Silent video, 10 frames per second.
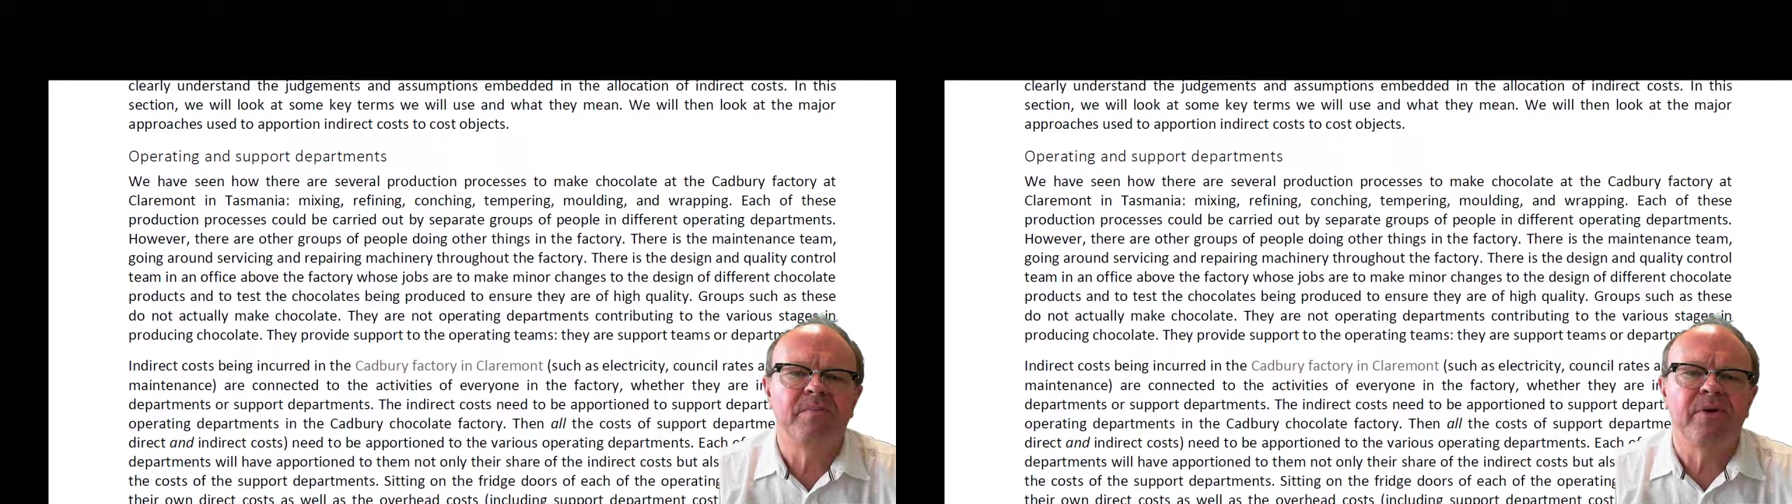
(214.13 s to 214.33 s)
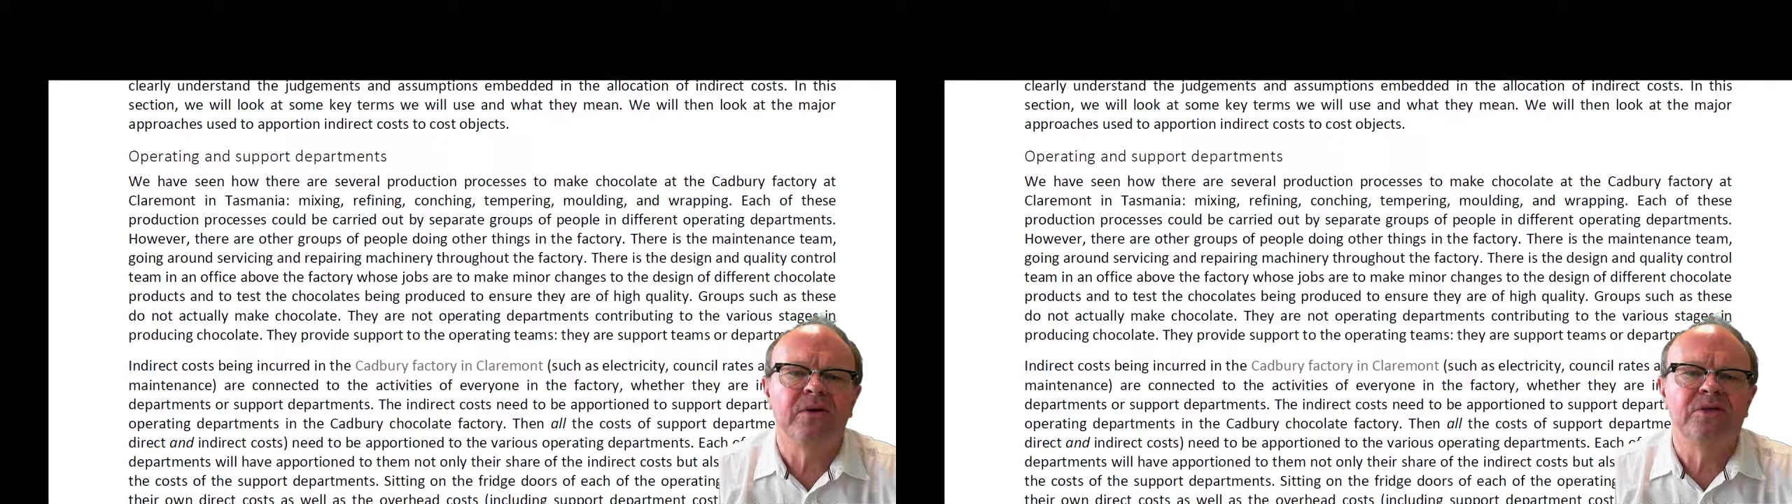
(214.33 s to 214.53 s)

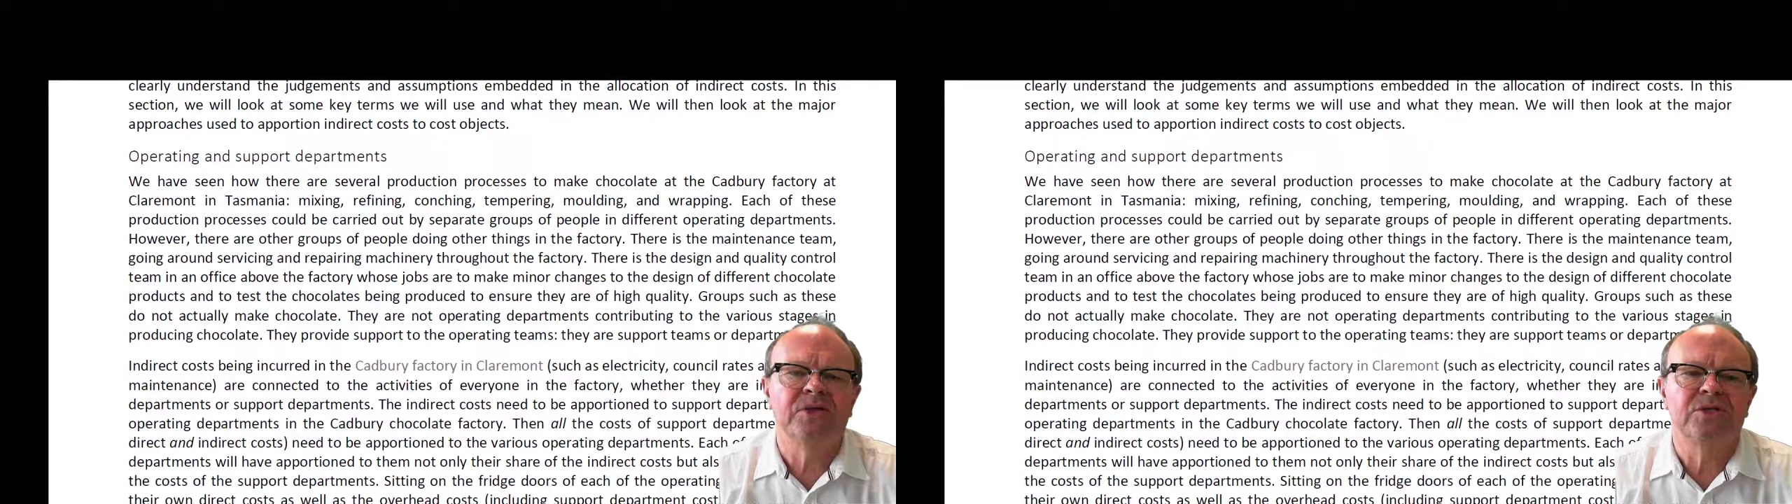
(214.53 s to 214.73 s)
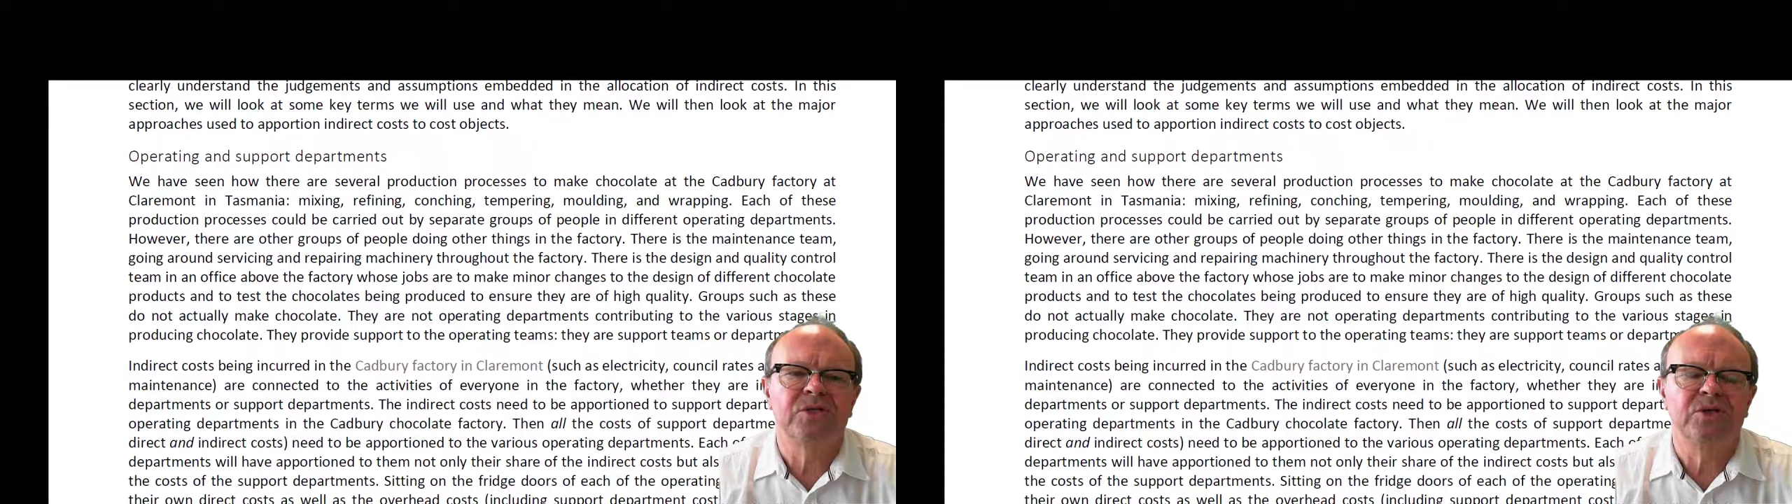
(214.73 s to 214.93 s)

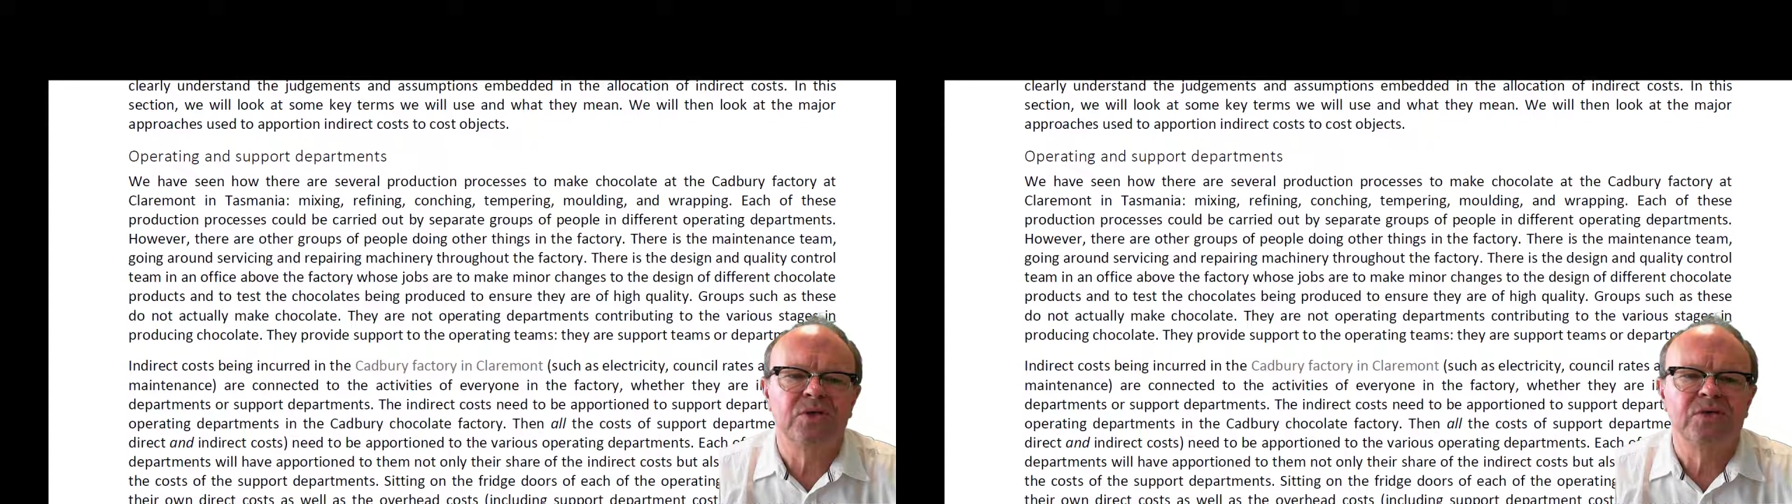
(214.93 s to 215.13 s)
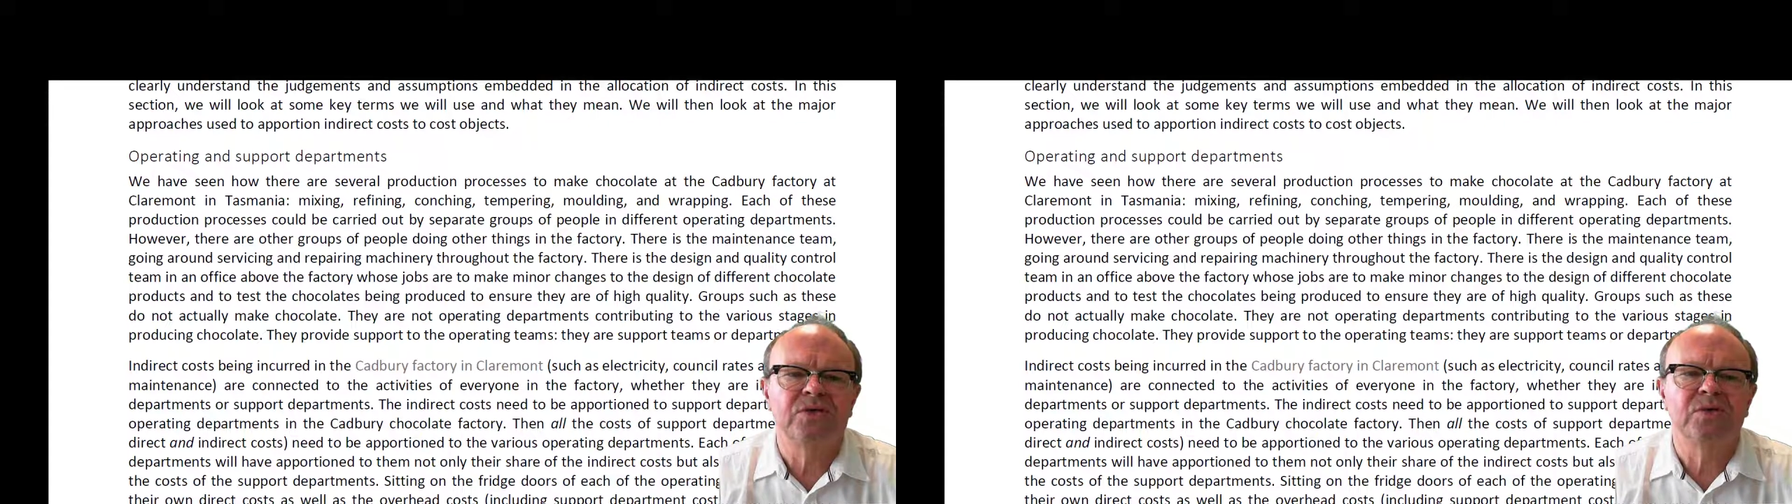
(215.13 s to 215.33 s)
approaches
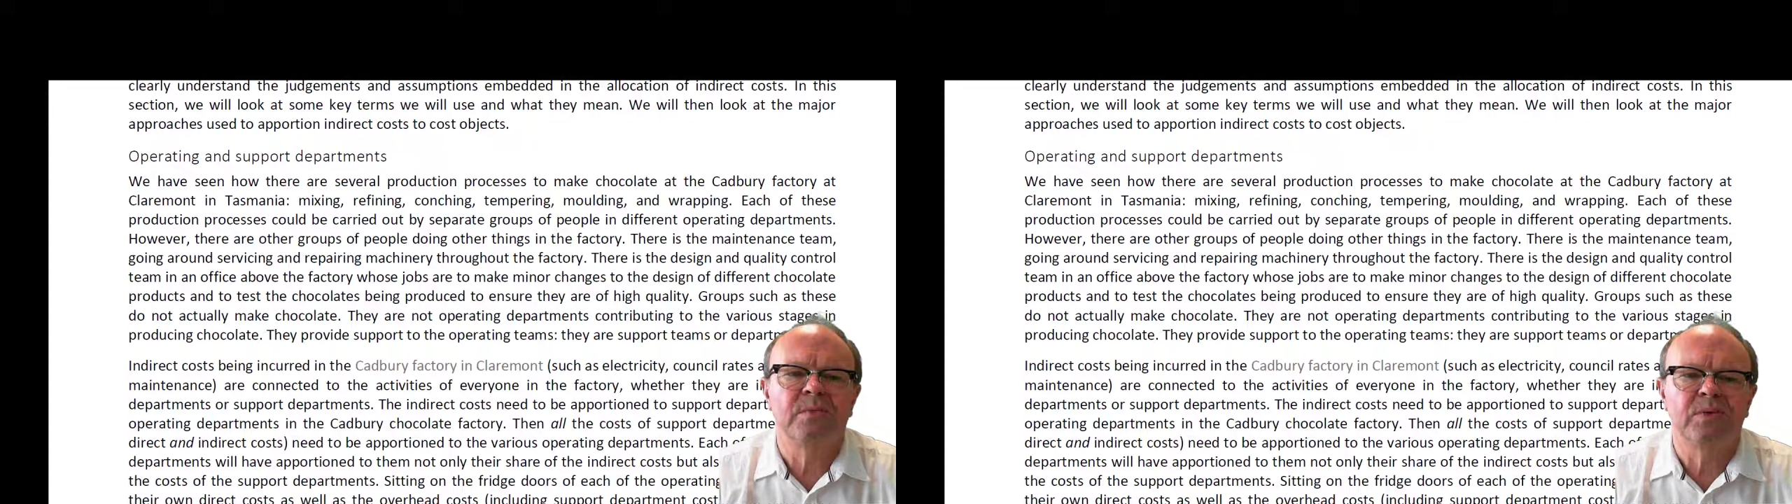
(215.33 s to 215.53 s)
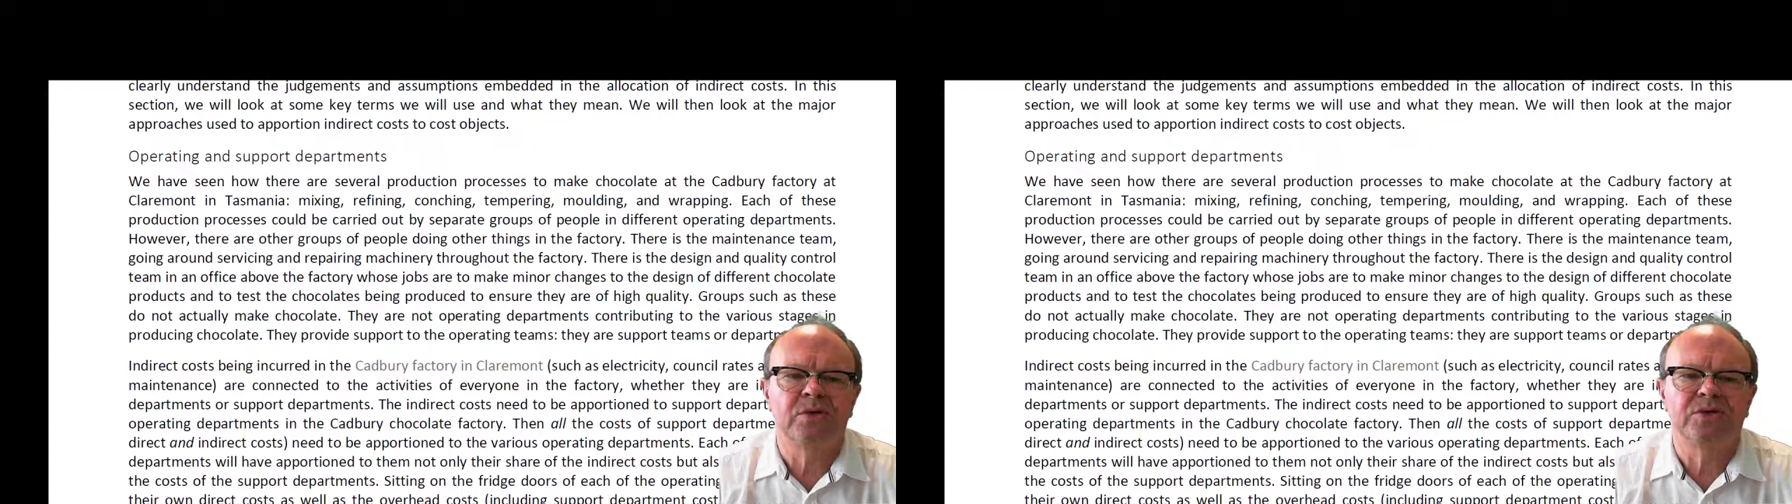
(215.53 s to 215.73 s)
used to
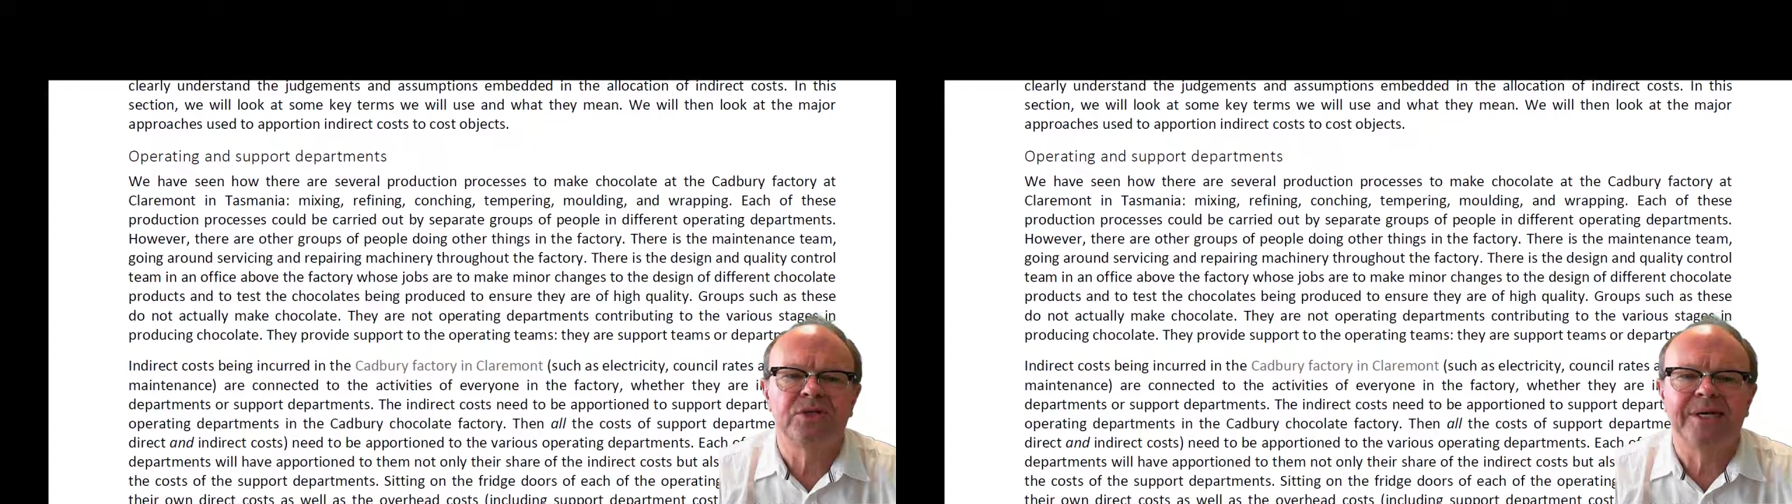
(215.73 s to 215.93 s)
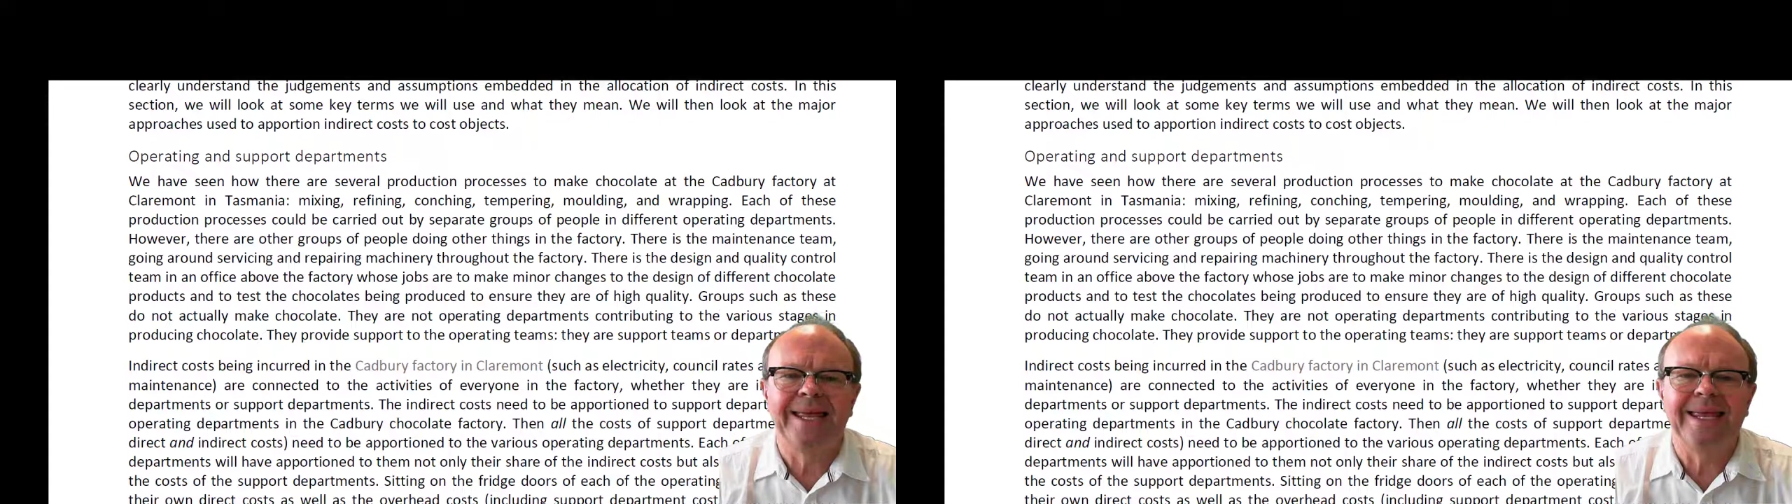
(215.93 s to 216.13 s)

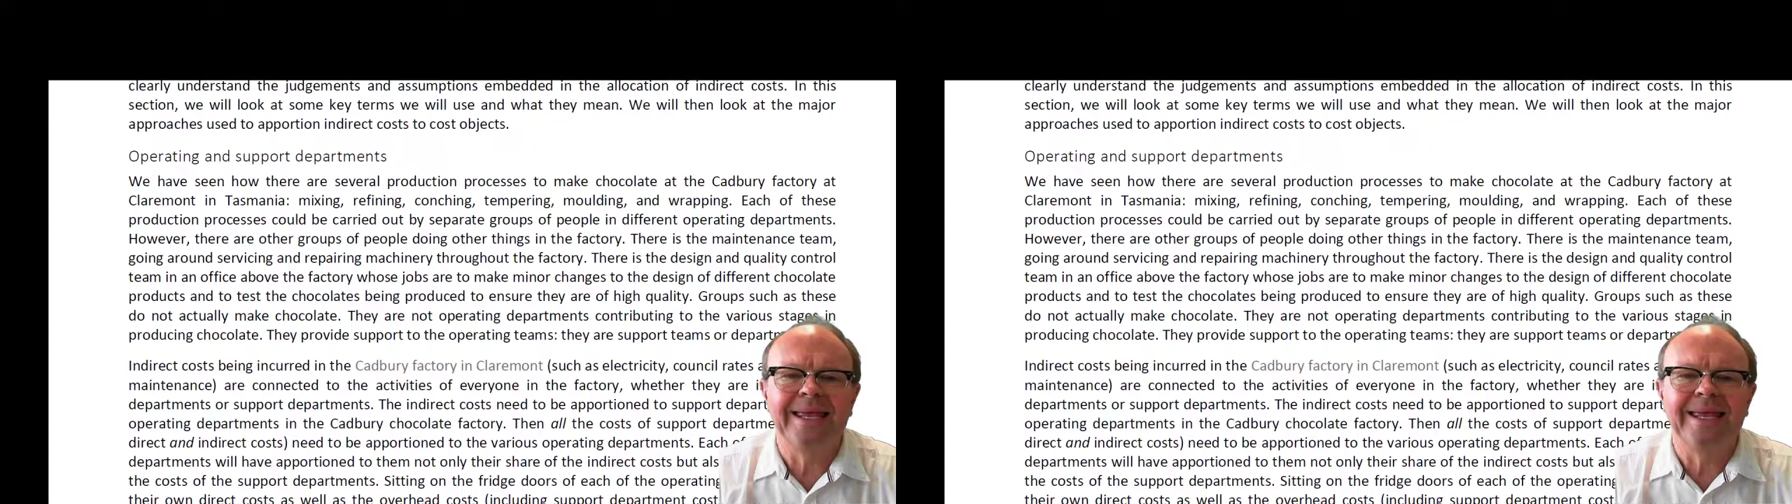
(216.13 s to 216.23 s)
apportion